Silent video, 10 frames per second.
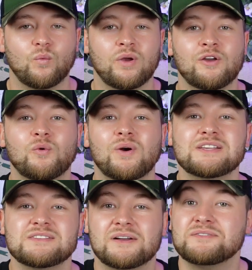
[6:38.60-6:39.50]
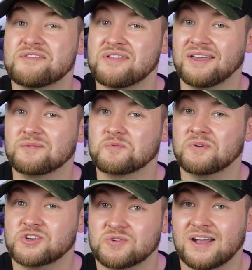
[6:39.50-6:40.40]
We always like to think
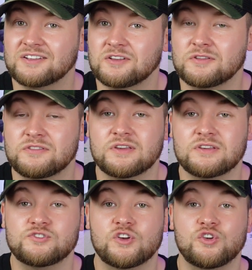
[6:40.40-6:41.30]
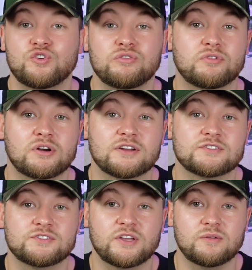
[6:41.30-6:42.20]
we're attracted to things that are good for
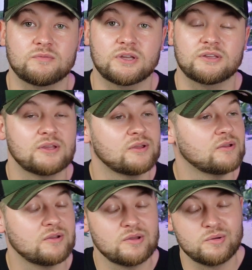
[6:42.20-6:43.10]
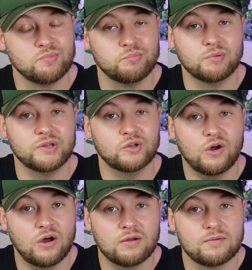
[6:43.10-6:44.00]
us, don't we? But we're
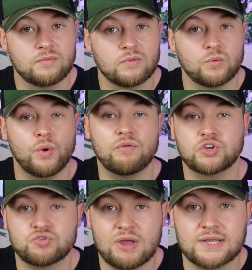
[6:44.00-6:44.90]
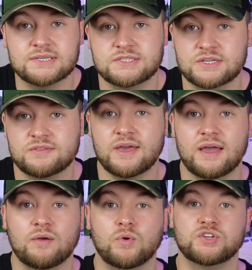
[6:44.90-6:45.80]
not. We're attracted to
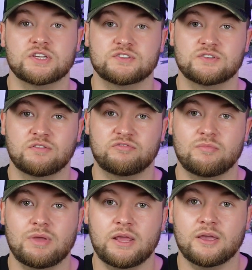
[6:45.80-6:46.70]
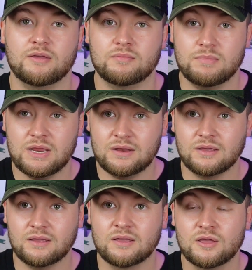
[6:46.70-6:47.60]
that which is familiar,
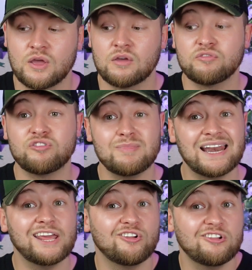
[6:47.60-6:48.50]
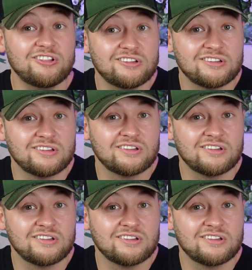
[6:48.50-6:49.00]
meaning familial.